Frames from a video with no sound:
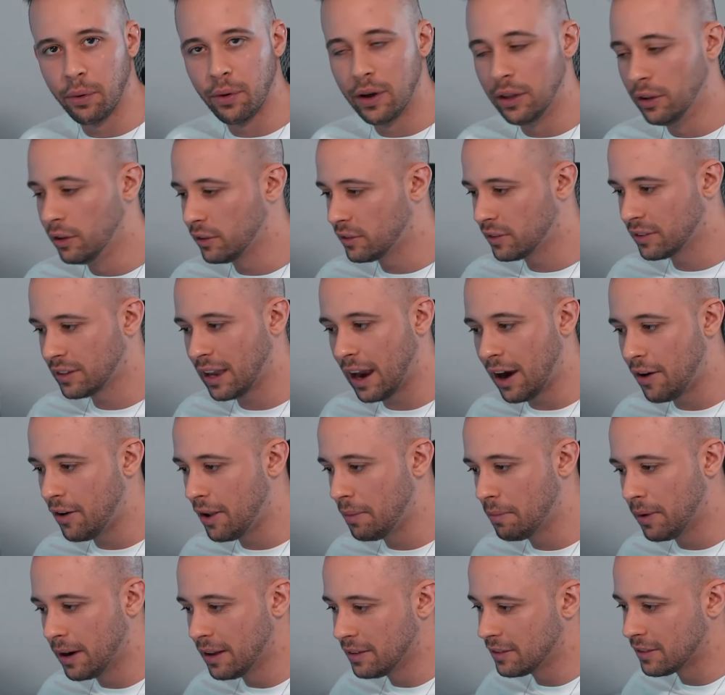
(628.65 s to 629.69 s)
It looks
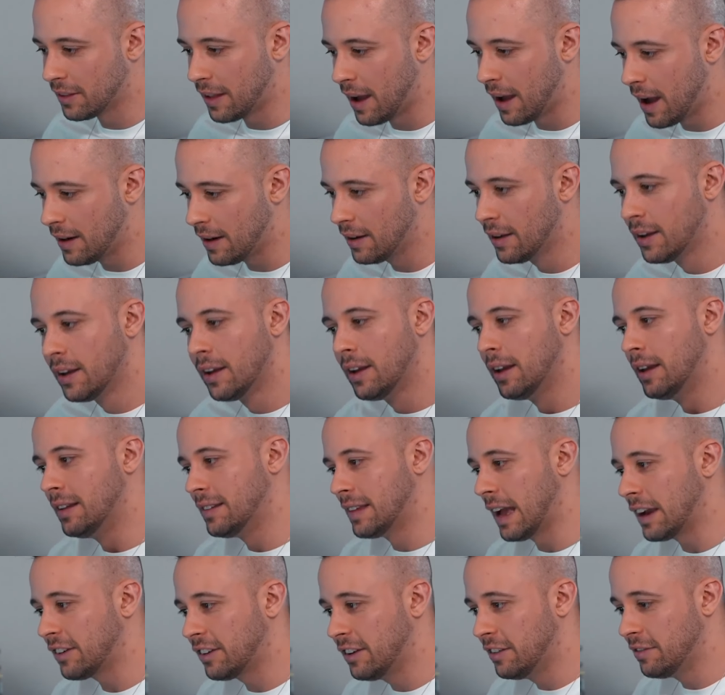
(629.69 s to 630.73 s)
scary, but it's not. It's
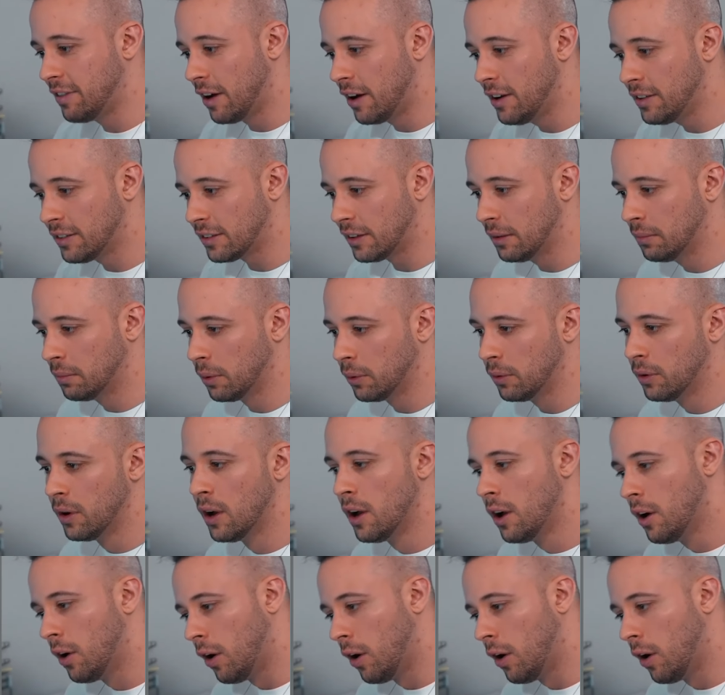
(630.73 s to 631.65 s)
actually very simple.